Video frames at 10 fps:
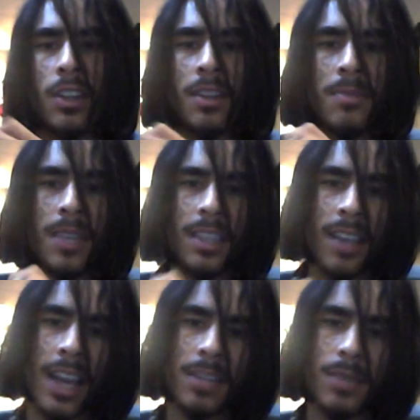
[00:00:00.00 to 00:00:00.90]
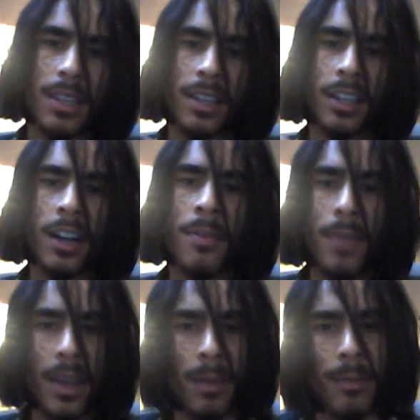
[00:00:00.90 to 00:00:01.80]
art has become
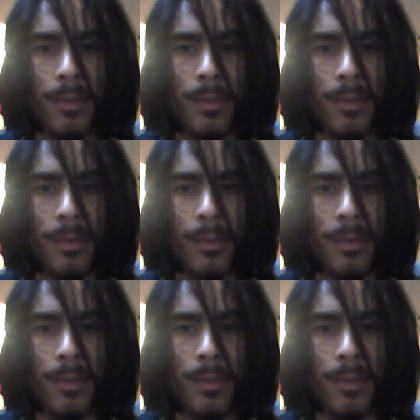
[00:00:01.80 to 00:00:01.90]
them.